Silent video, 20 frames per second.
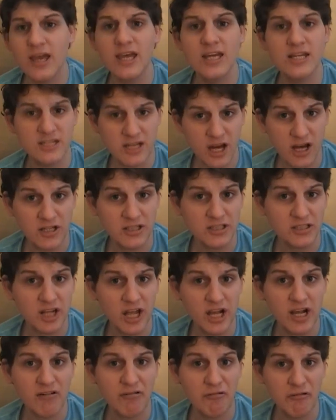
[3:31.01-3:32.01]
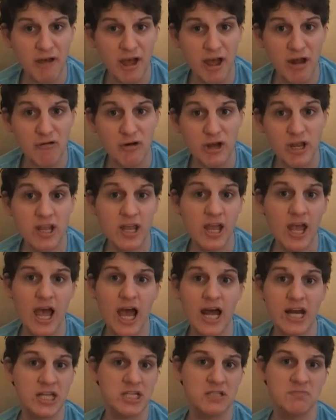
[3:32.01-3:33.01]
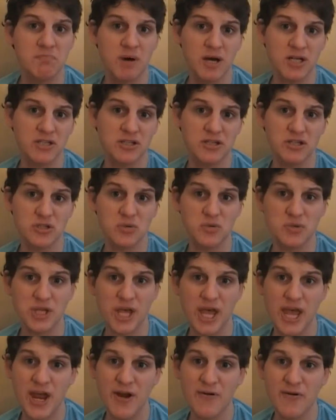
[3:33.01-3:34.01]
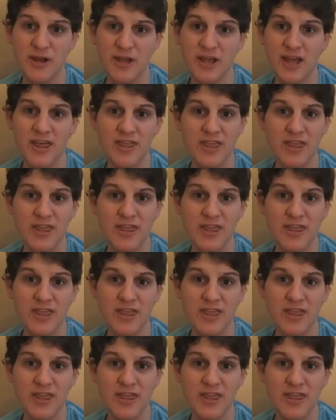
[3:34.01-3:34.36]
He danced like a fairy and his buttocks was hairy,